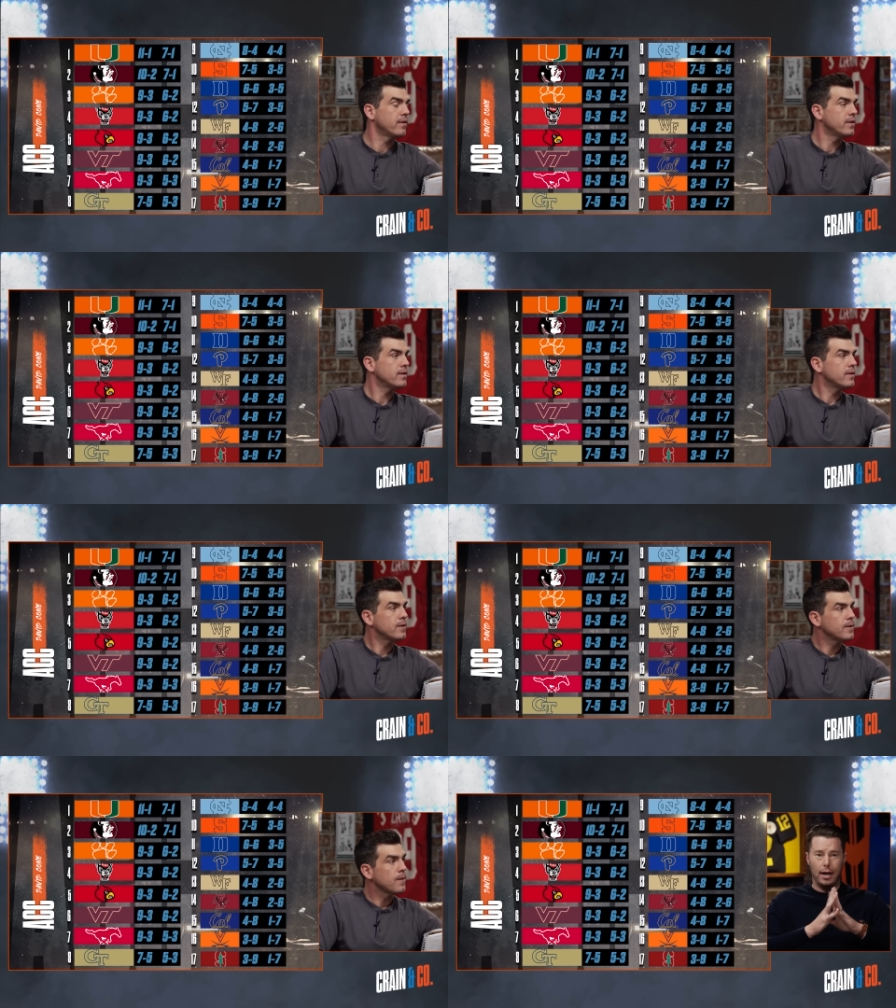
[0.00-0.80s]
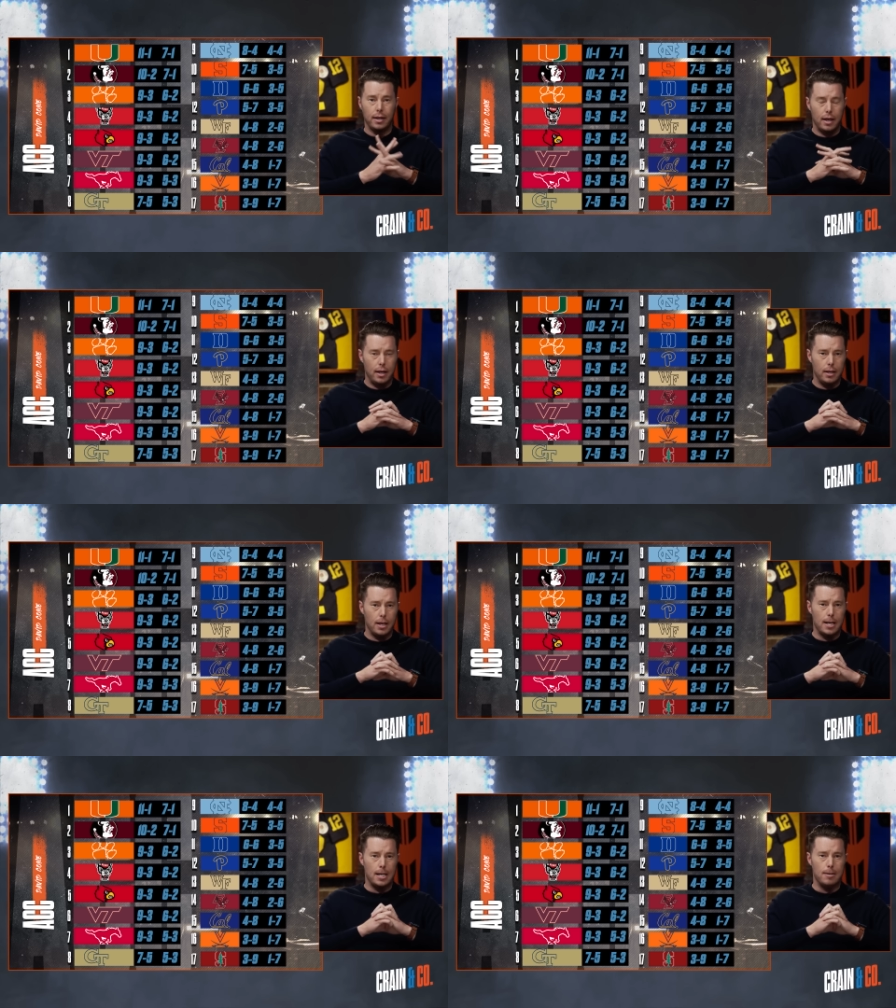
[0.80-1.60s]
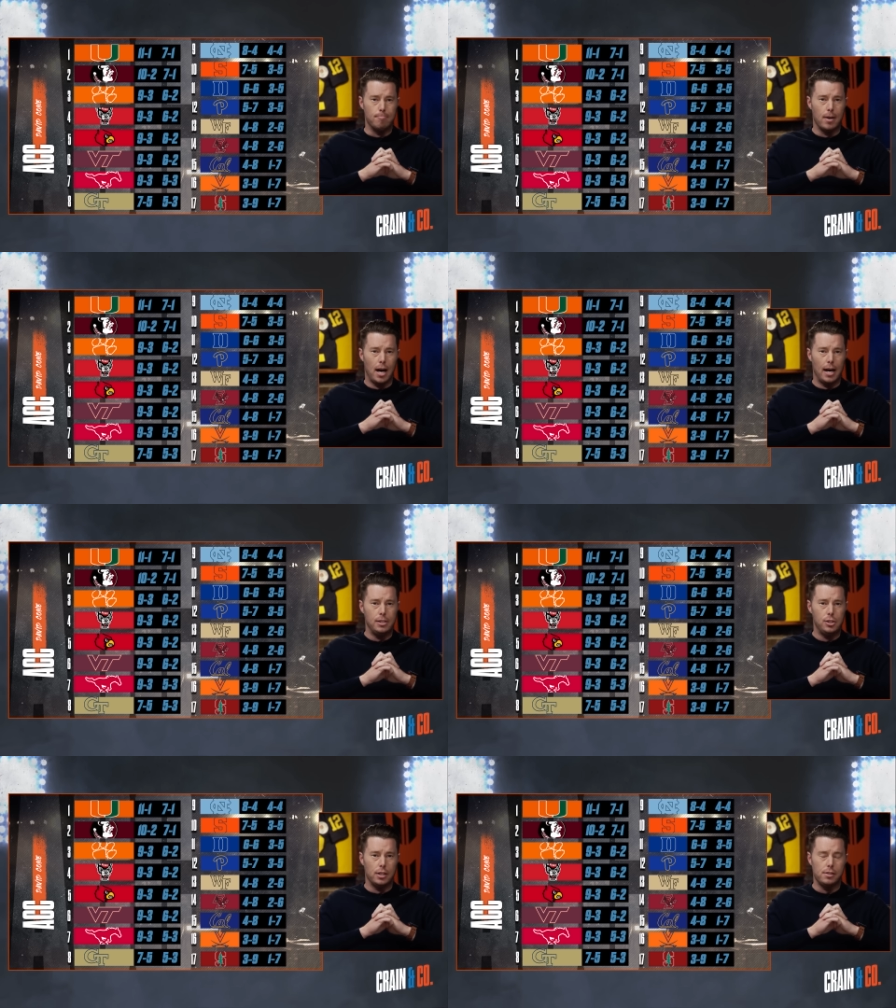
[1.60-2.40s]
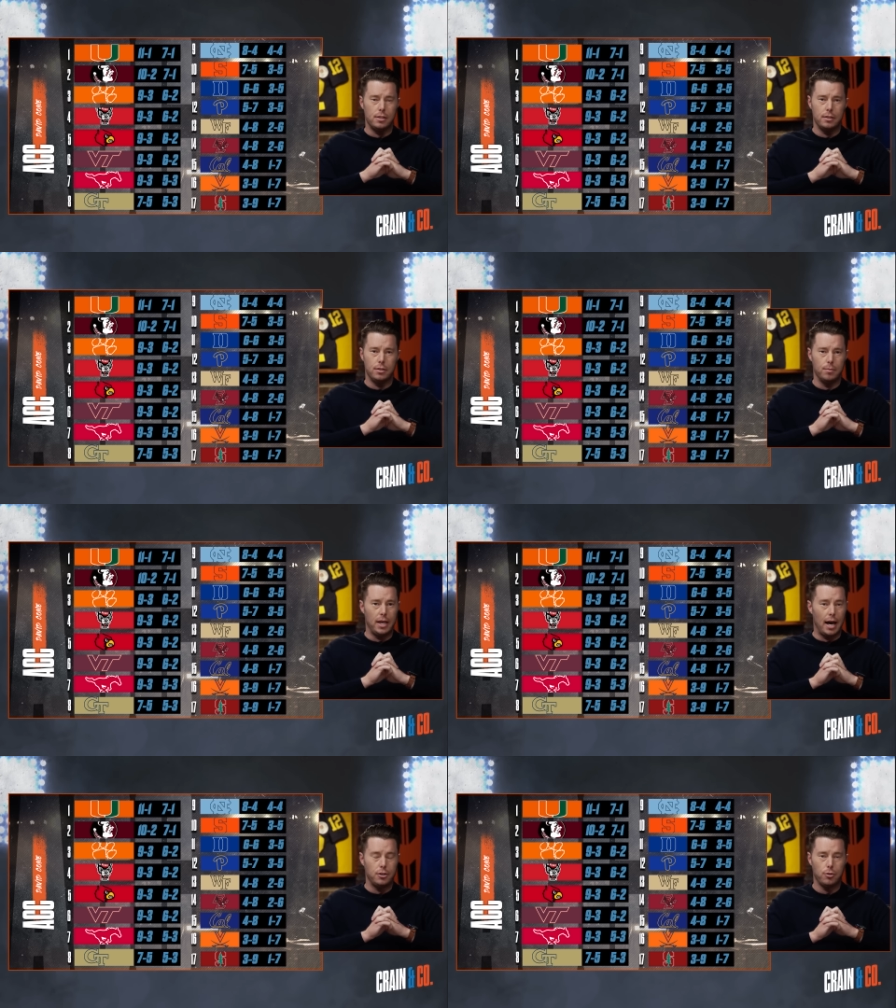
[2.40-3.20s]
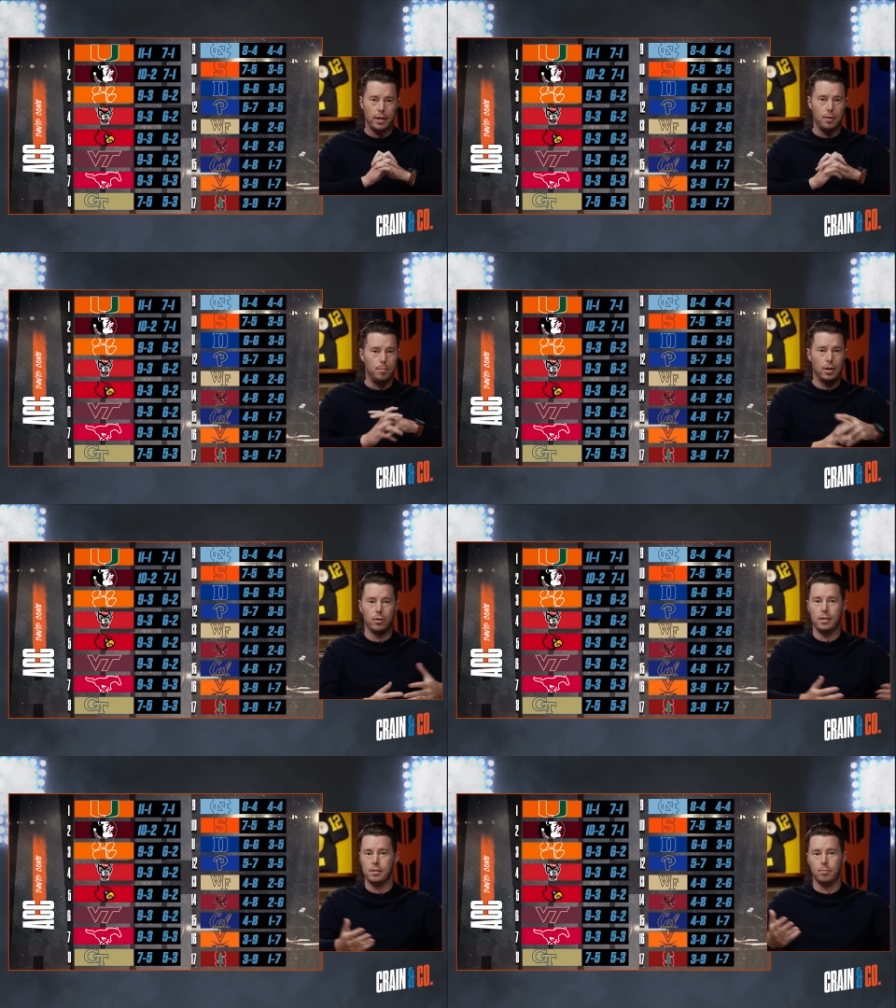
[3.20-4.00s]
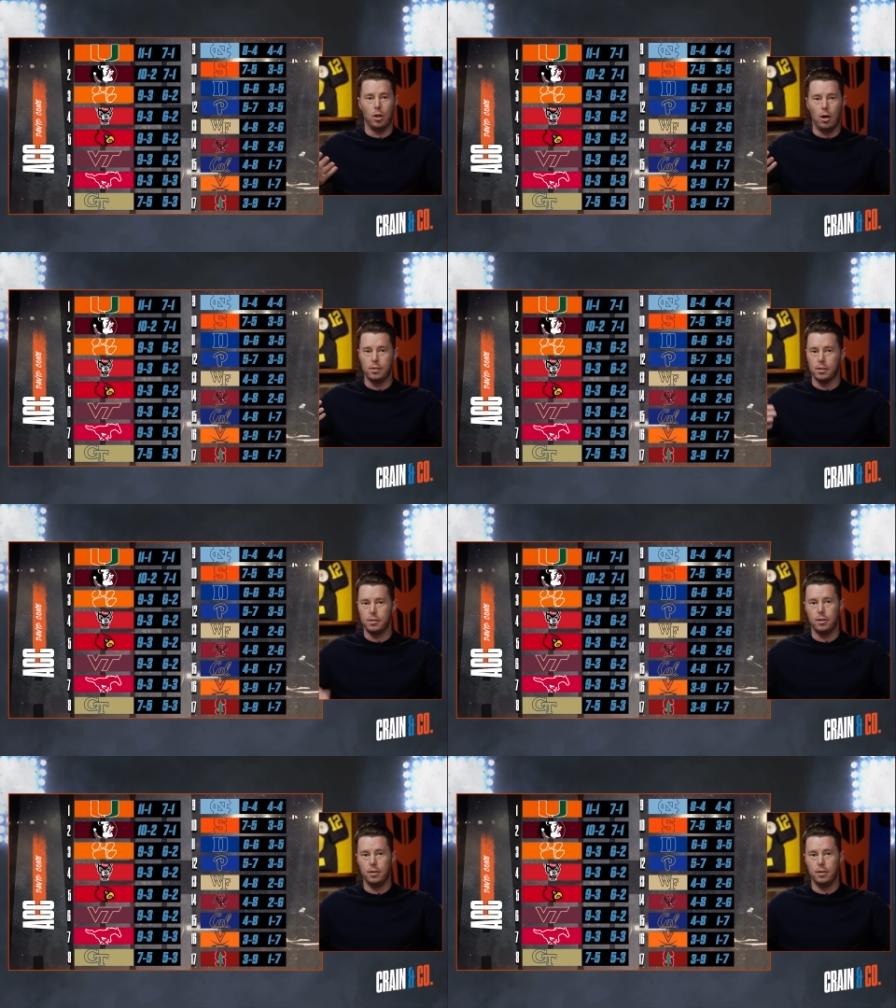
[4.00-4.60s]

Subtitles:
No, I get it. To me, I tried to build in some losses.